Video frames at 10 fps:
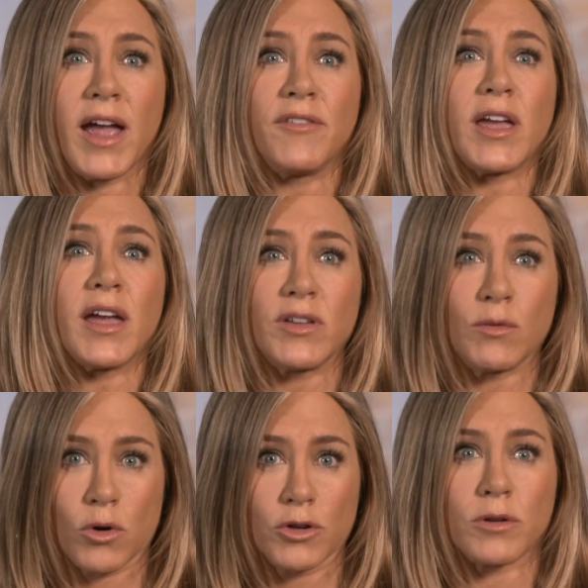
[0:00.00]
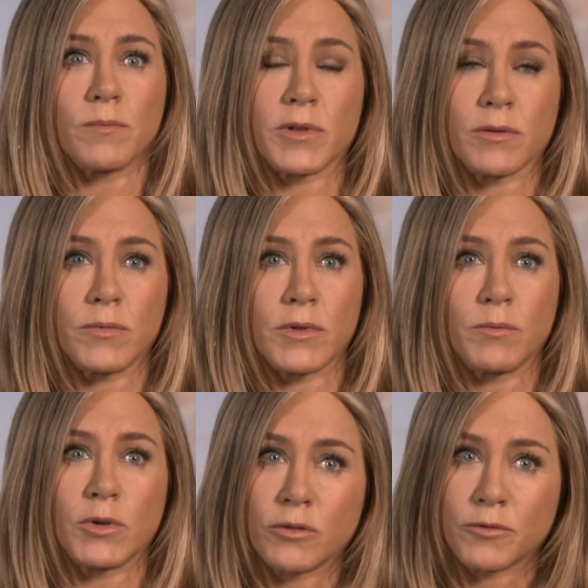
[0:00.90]
heavy wardrobe the
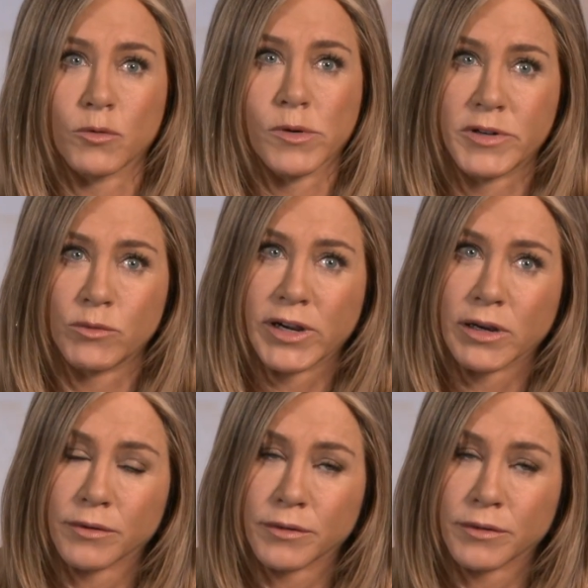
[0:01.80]
beautiful women wear.